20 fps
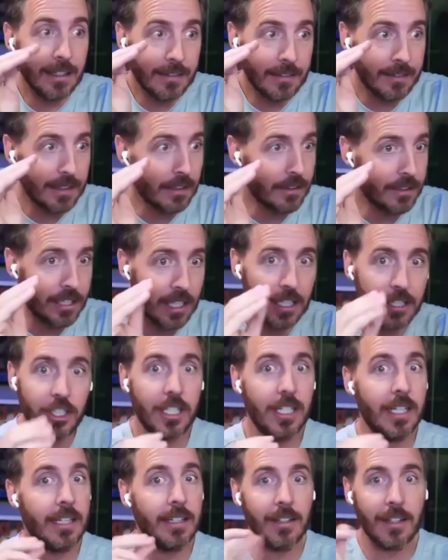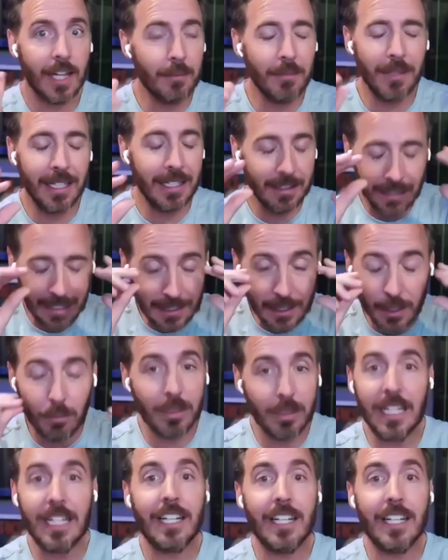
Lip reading: they're touching, I mean, like the blink